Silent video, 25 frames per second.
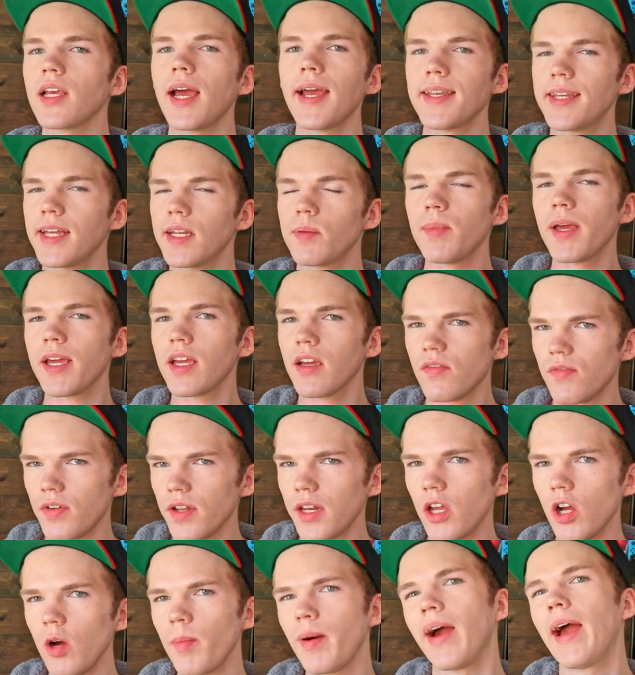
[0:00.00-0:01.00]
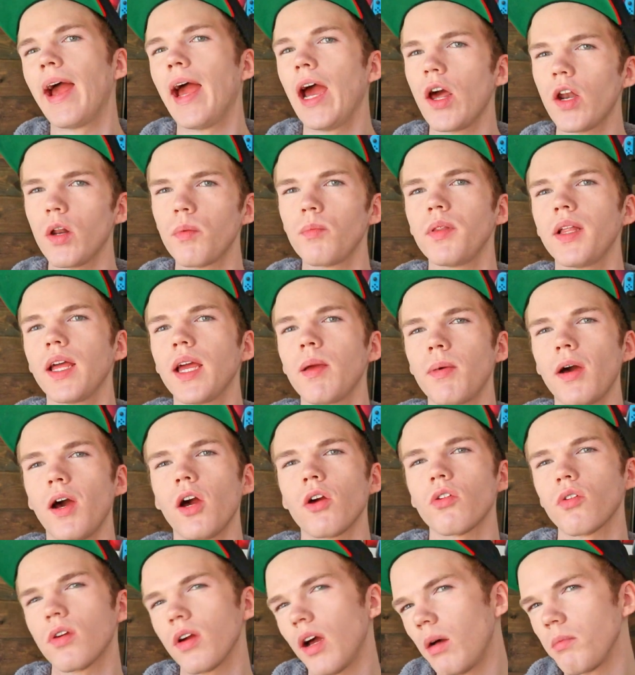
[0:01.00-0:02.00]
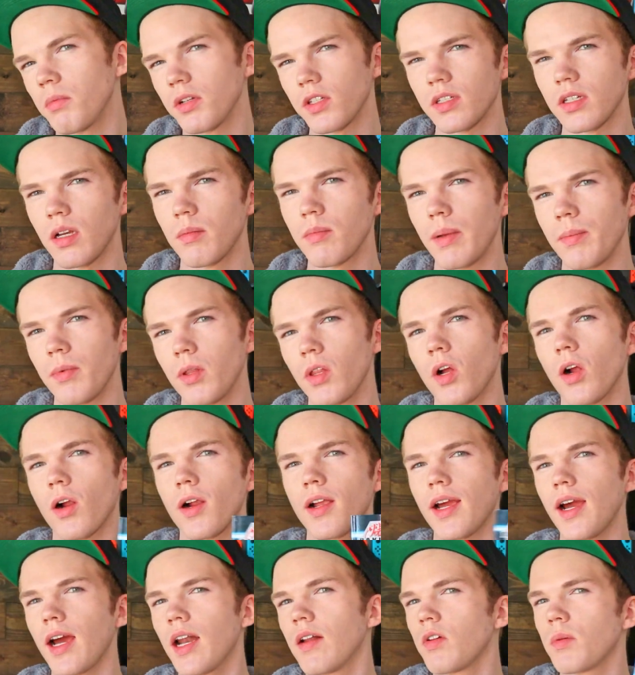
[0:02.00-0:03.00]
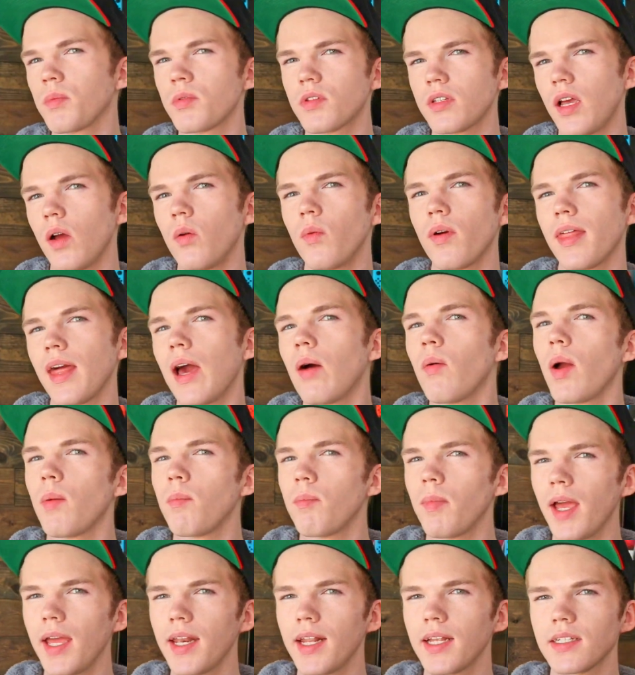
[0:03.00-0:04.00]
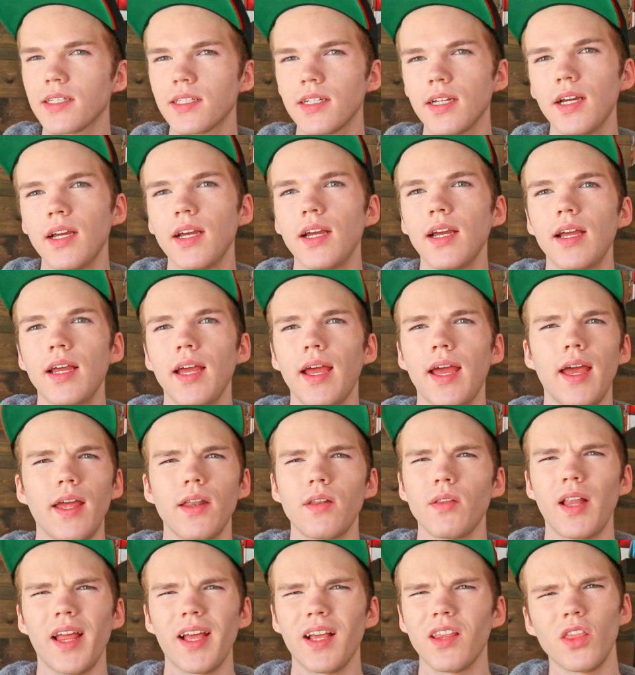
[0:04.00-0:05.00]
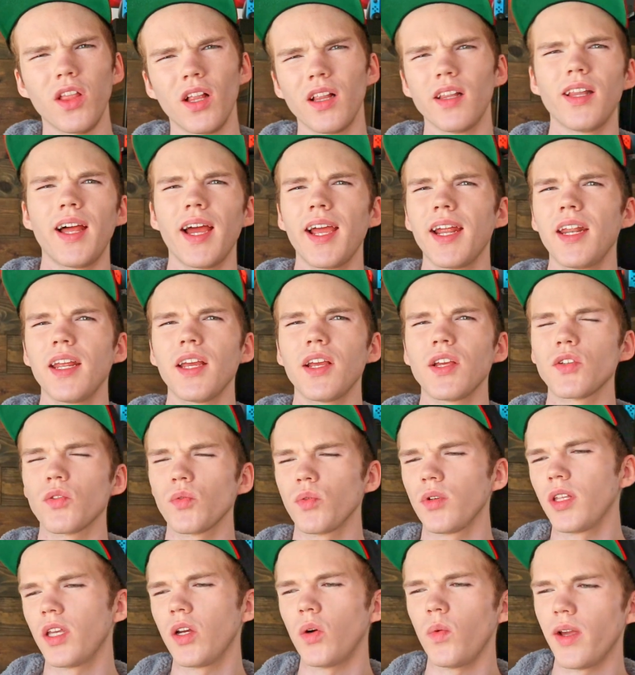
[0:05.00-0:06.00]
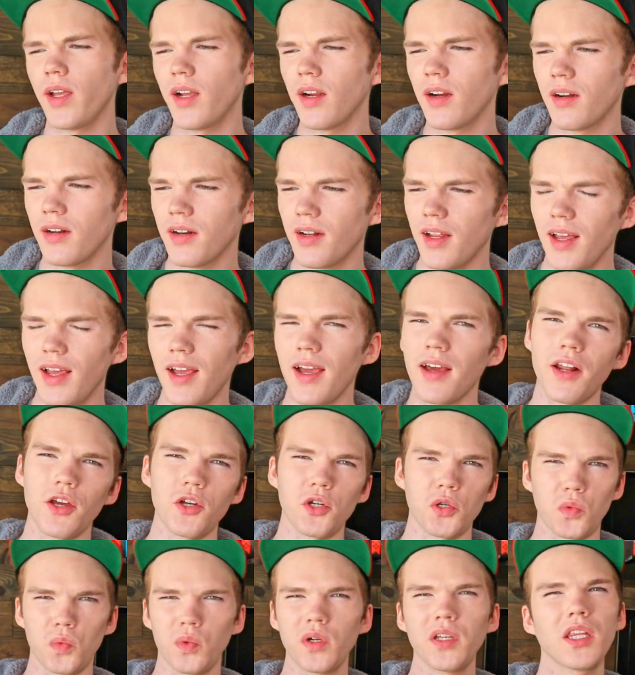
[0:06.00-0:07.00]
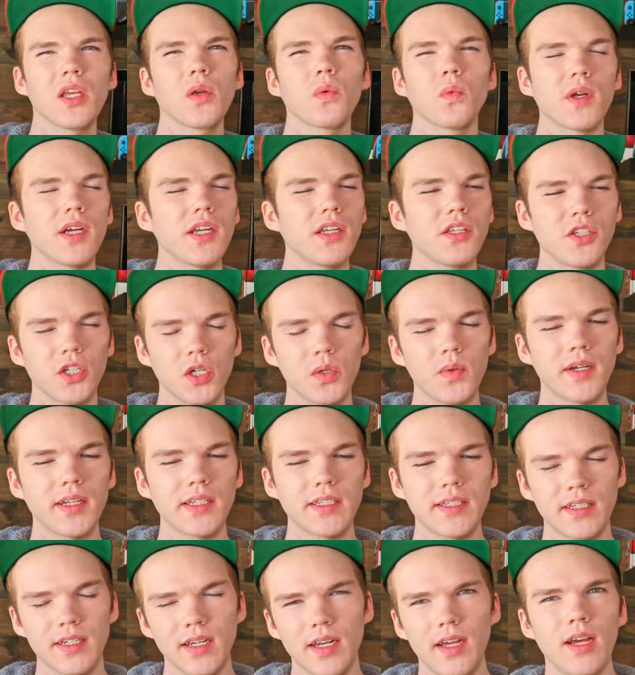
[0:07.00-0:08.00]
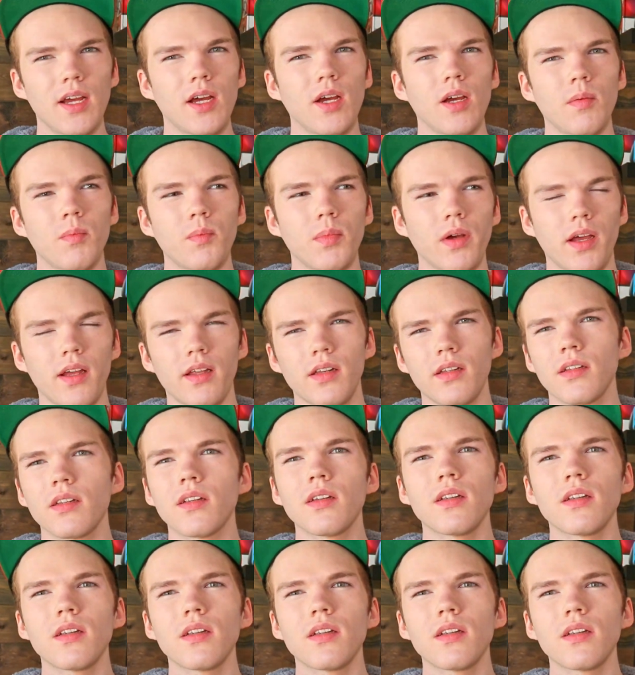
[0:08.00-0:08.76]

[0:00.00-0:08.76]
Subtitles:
I did make a video about how to play Bakugan, but some people are kind of upset with how I made it, and like the lighting is really weird, and I should really redo it, but